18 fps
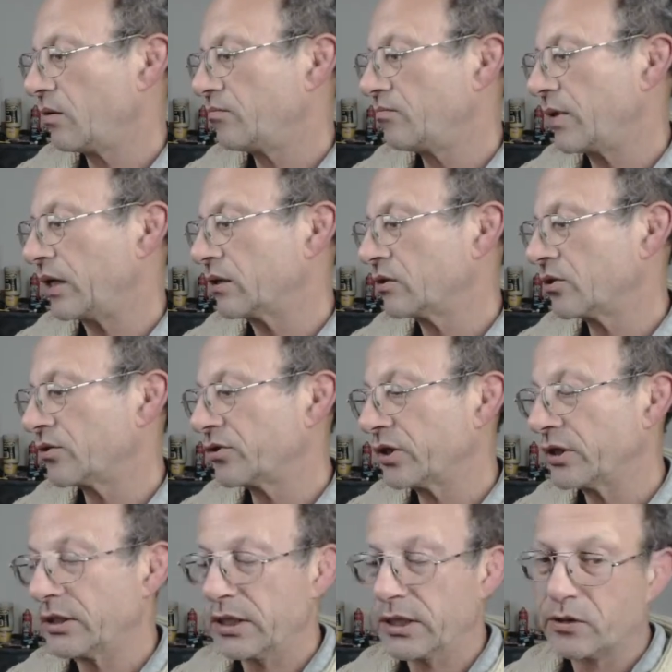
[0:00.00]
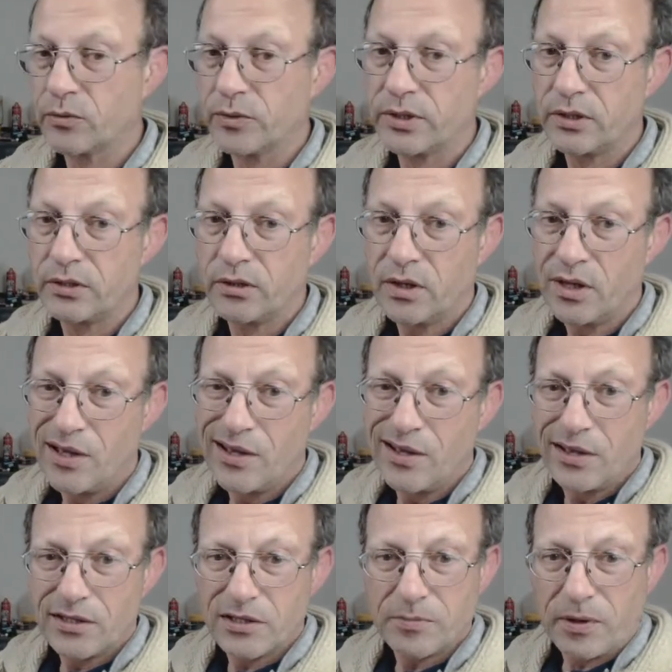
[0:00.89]
metal cutting liquid.
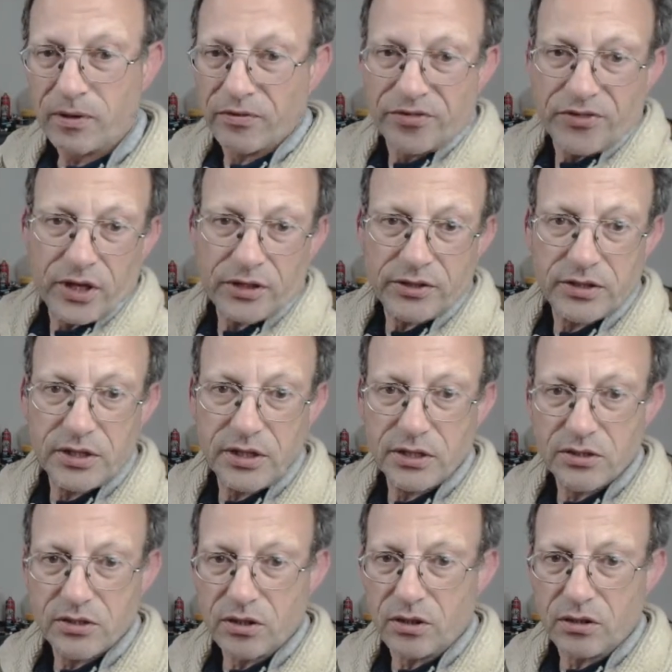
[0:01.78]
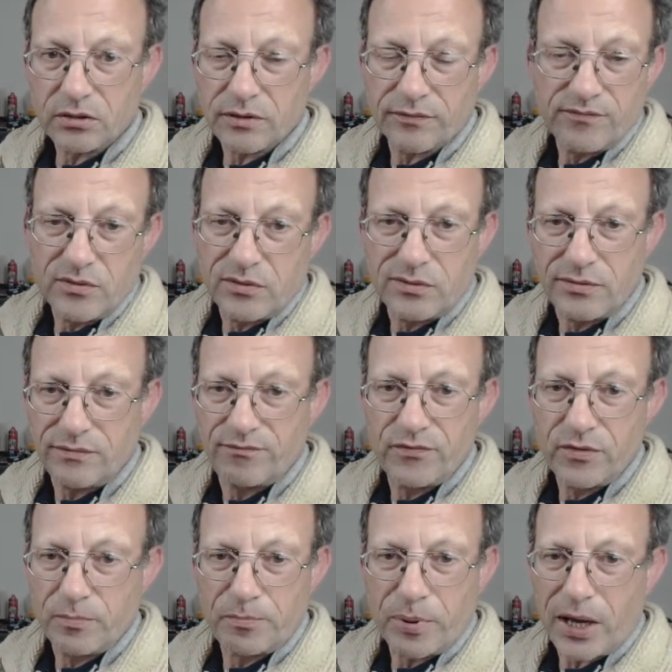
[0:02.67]
It's about 30 years old.
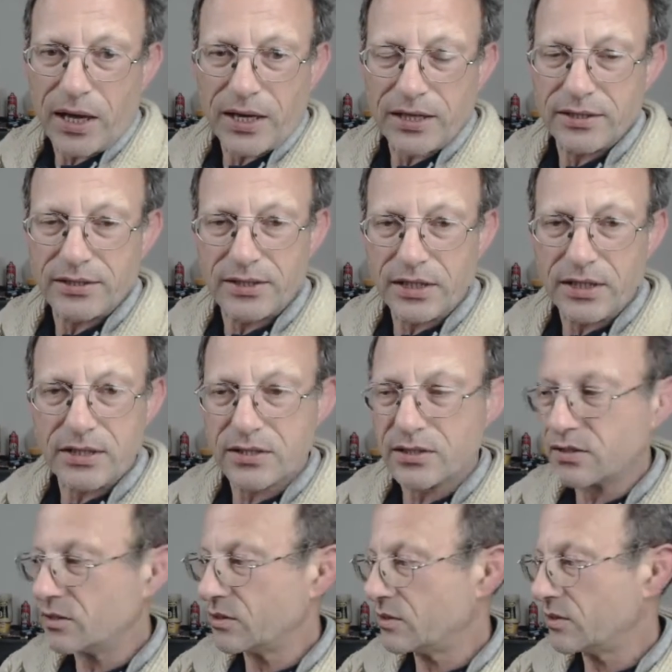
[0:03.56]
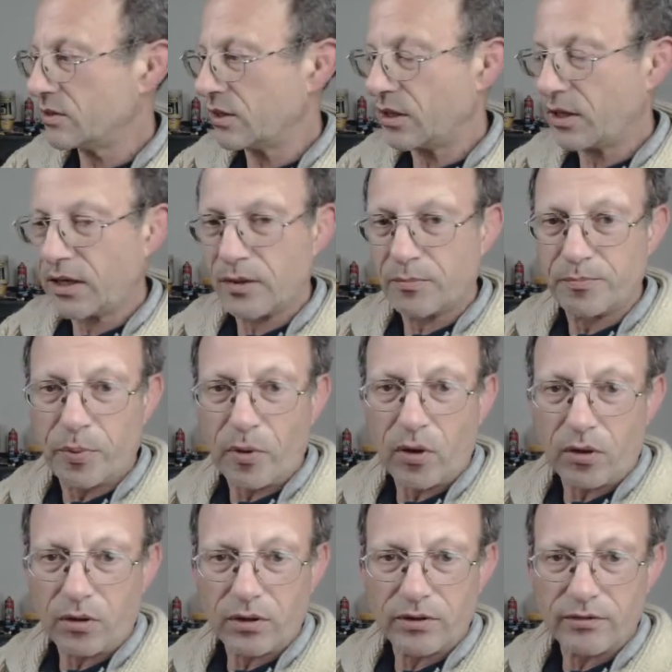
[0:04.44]
If you buy a decent
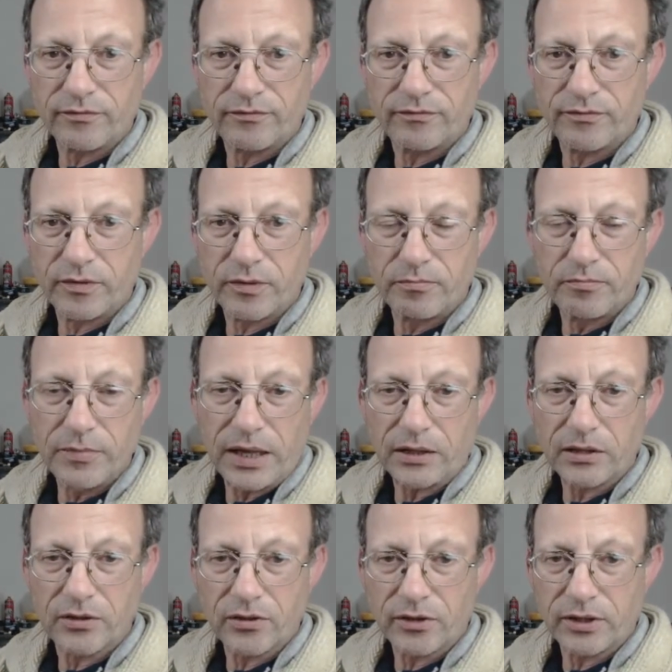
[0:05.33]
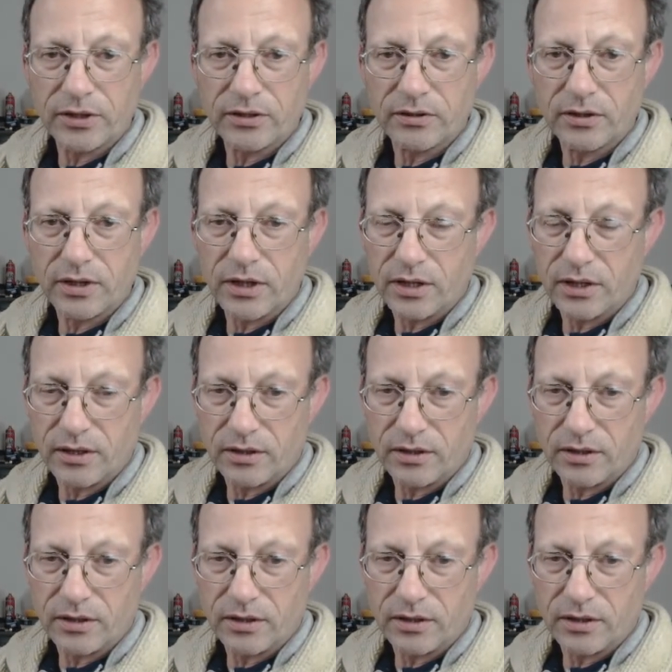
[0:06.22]
bottle of metal cutting